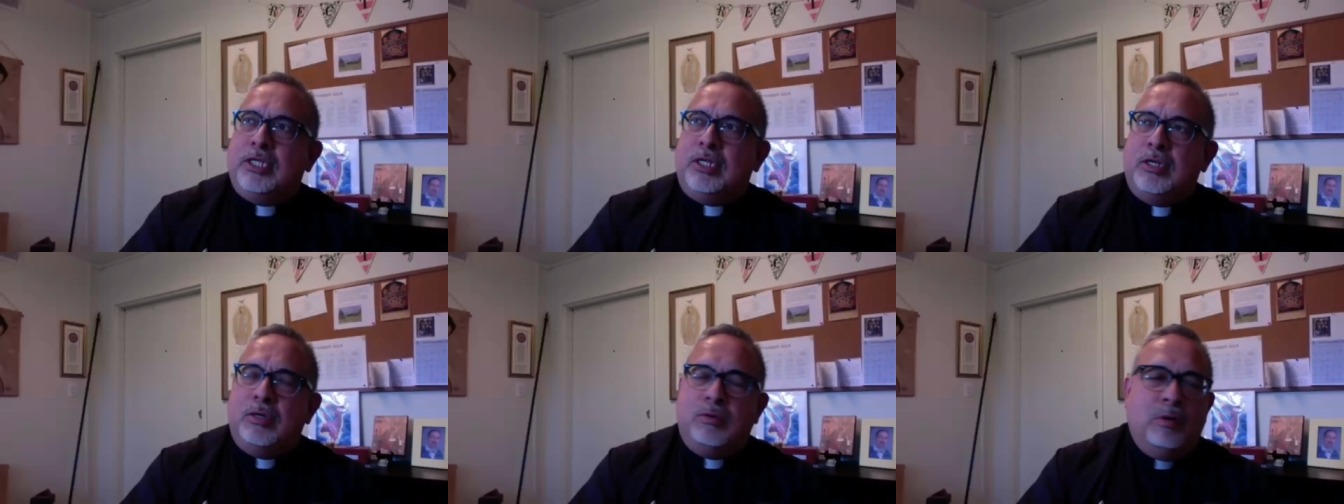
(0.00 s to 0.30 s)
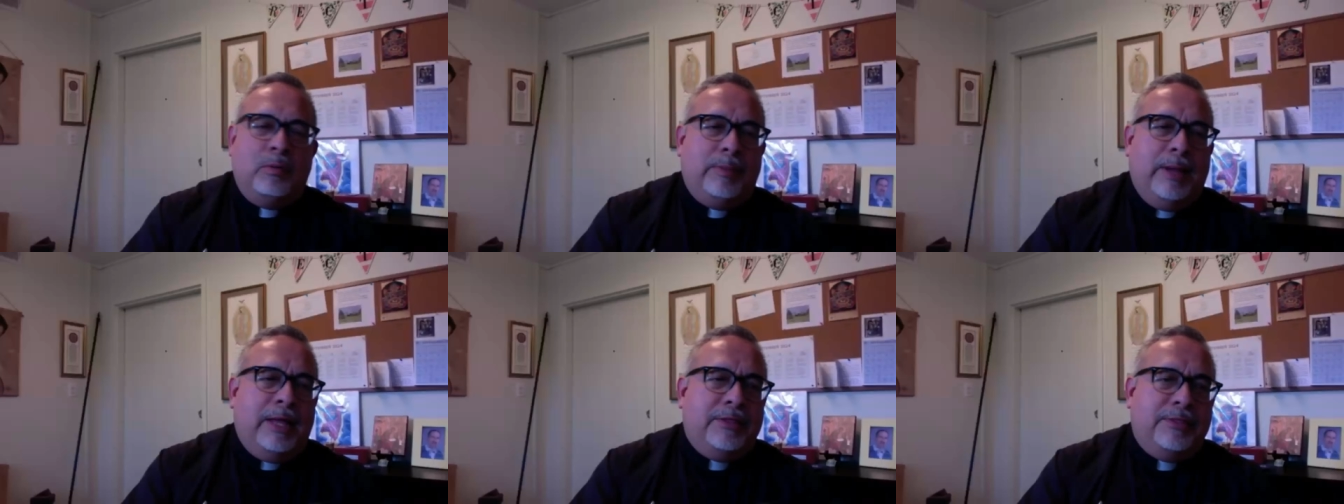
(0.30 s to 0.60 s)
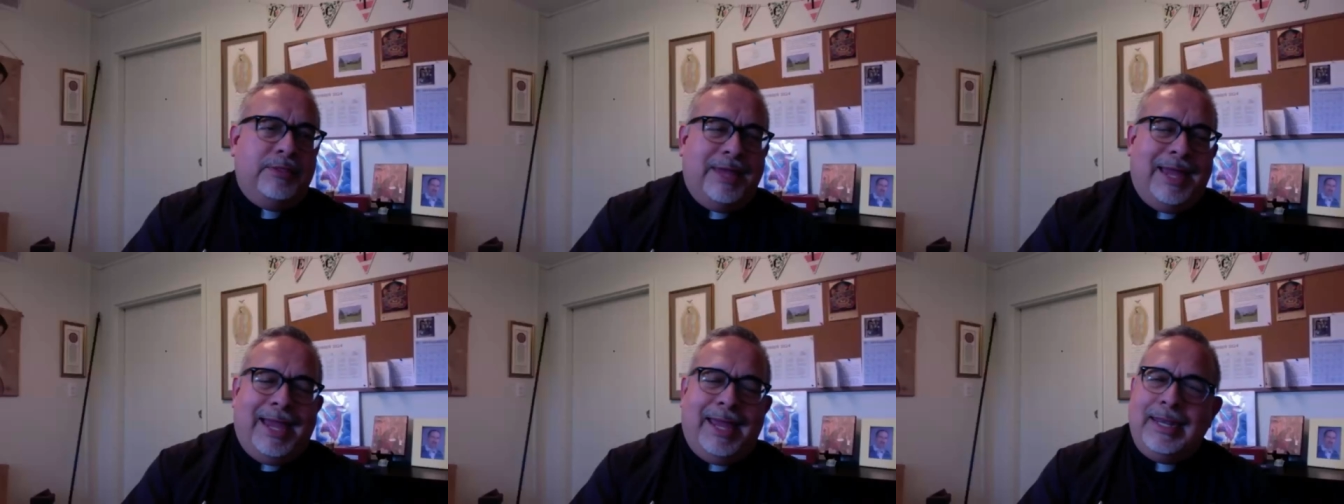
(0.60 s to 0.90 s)
to do
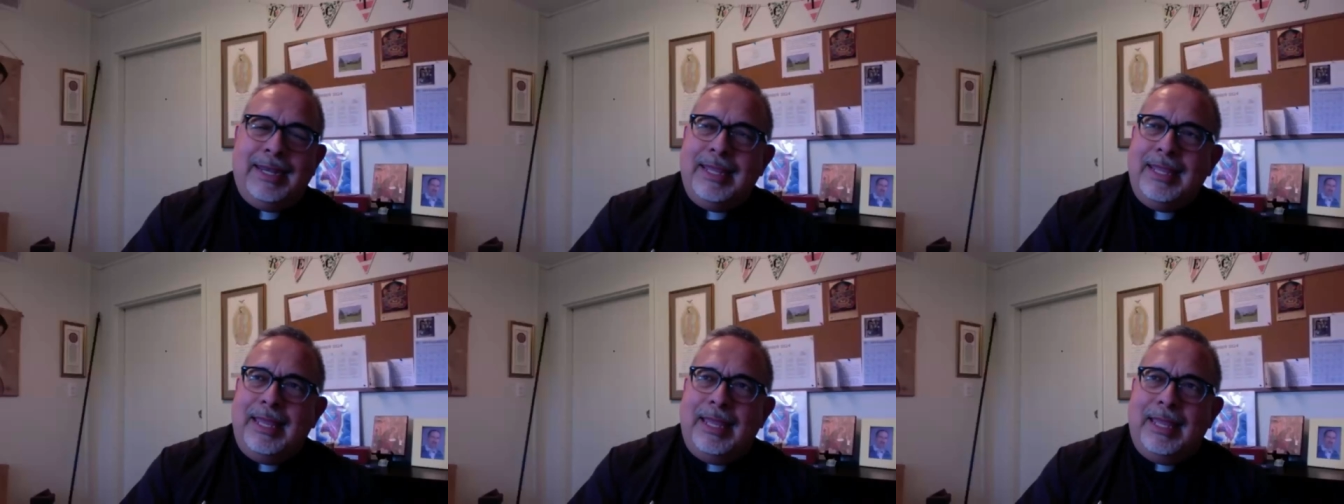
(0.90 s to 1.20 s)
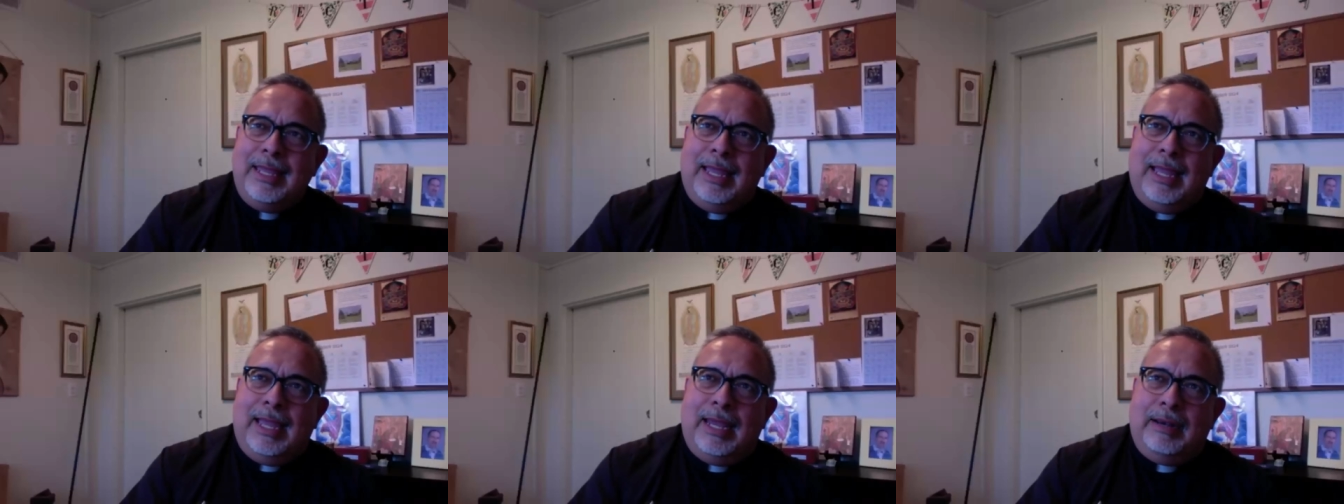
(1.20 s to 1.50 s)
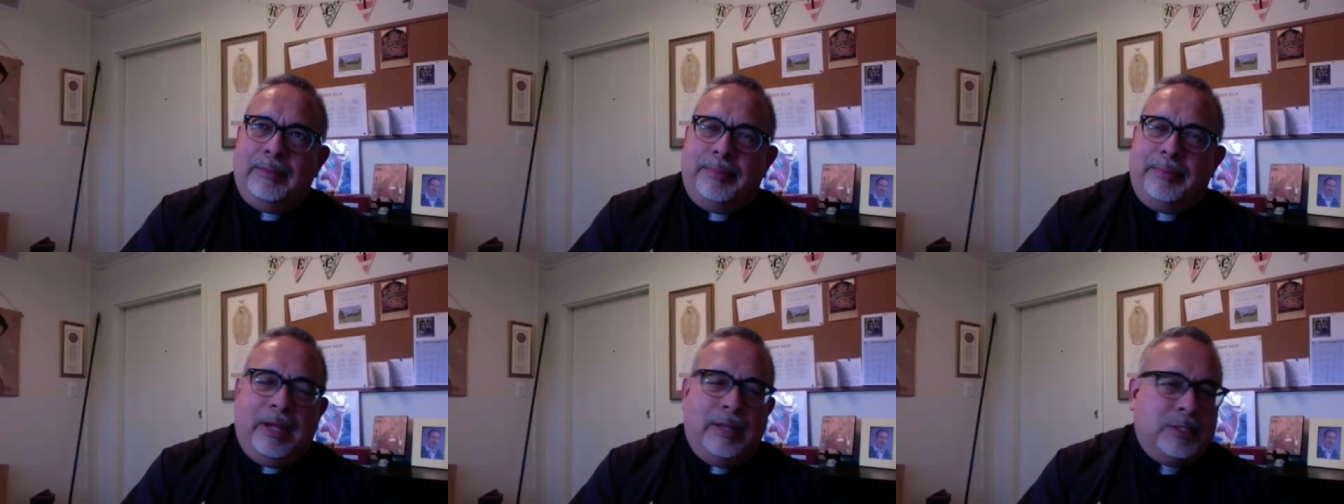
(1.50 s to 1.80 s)
about that,
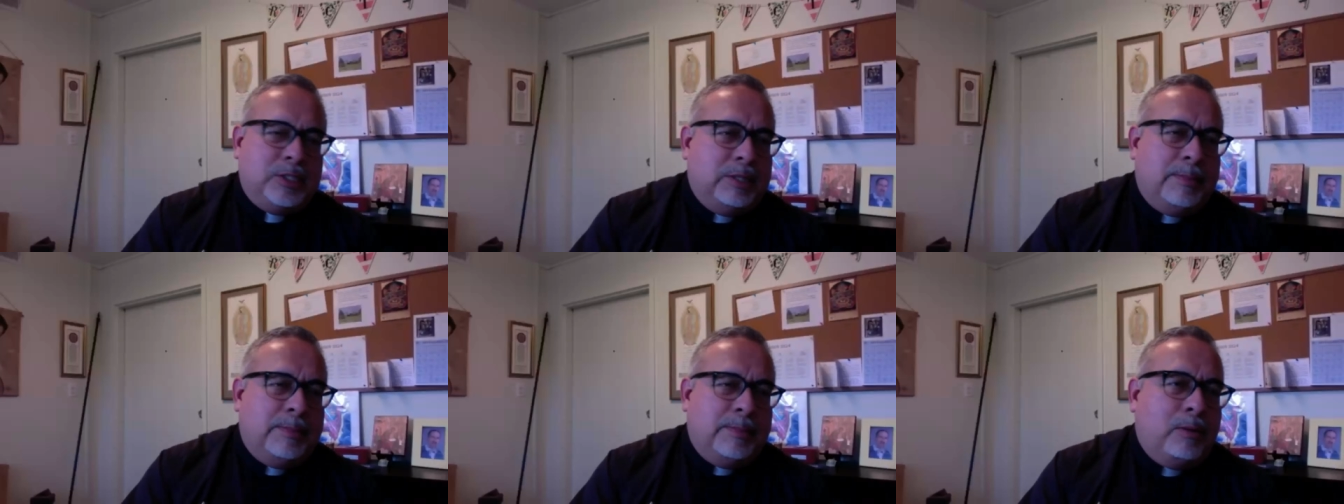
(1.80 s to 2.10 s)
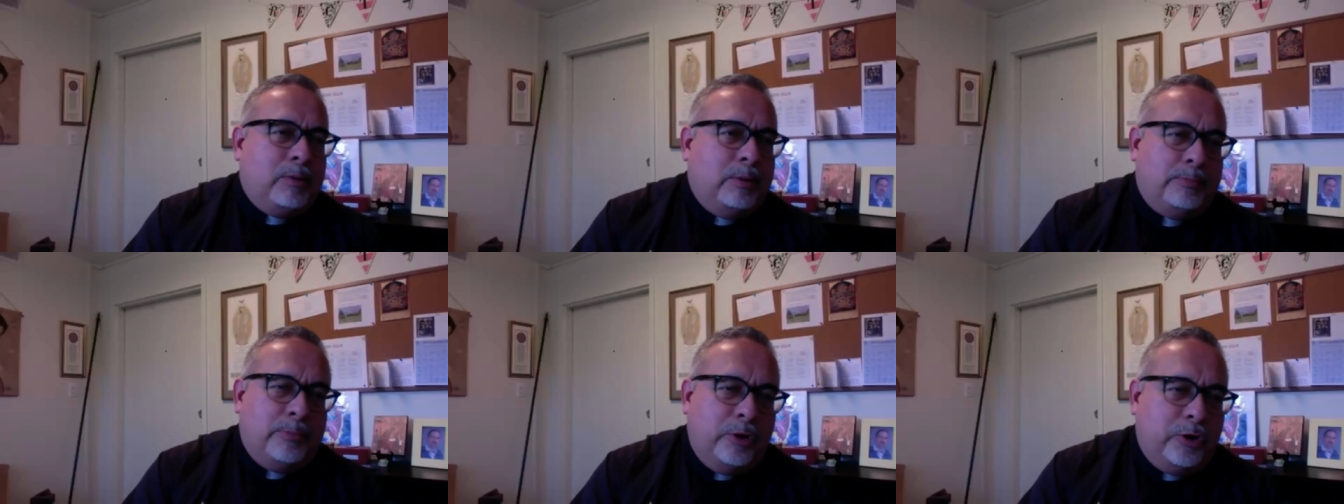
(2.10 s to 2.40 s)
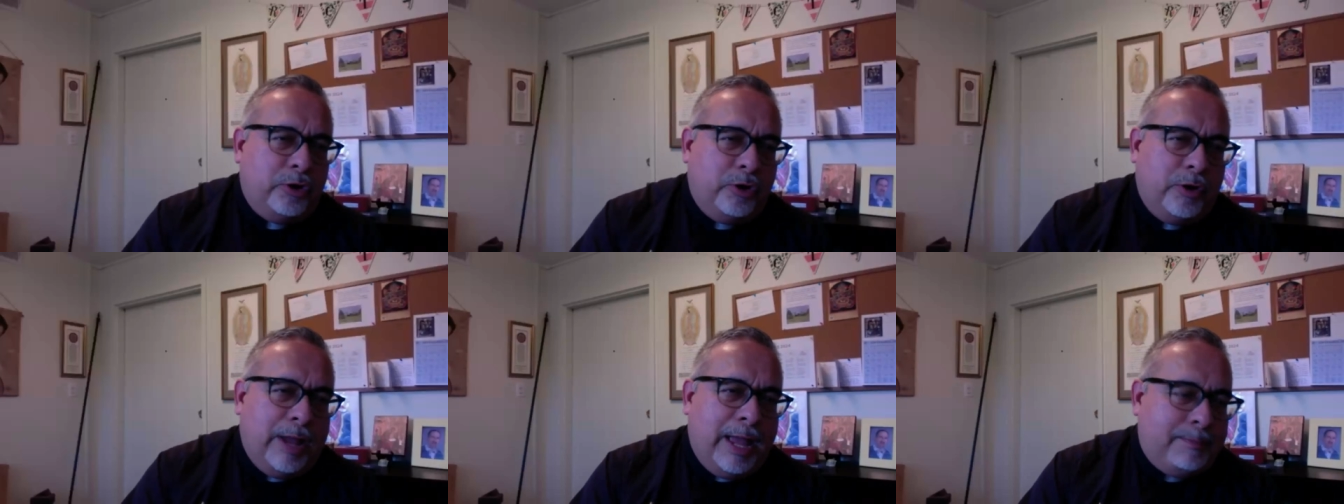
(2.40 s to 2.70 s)
and somehow a
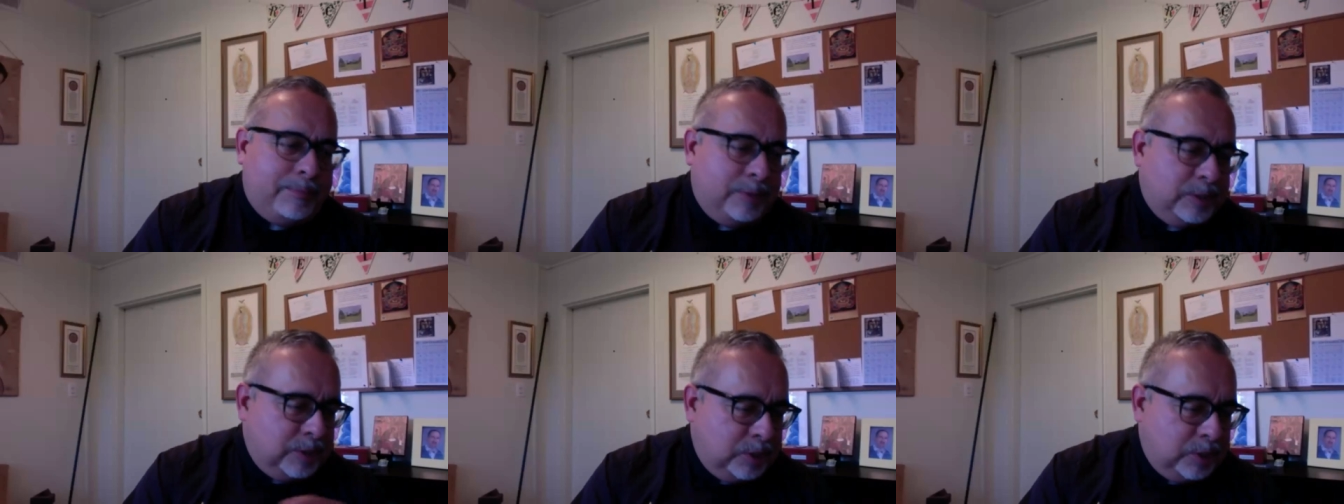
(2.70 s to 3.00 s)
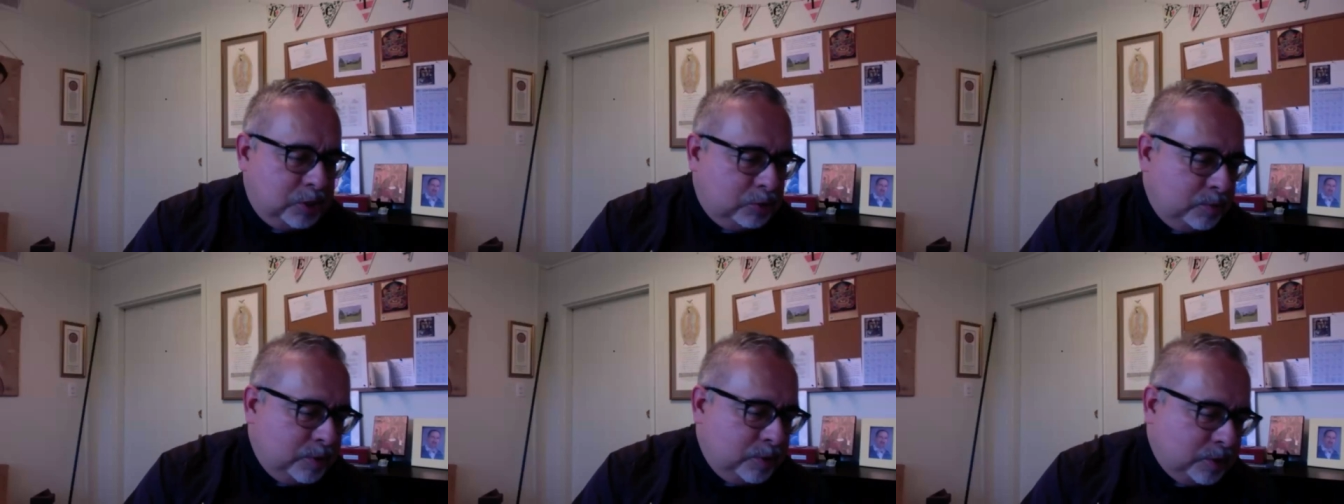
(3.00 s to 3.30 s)
murder happens as a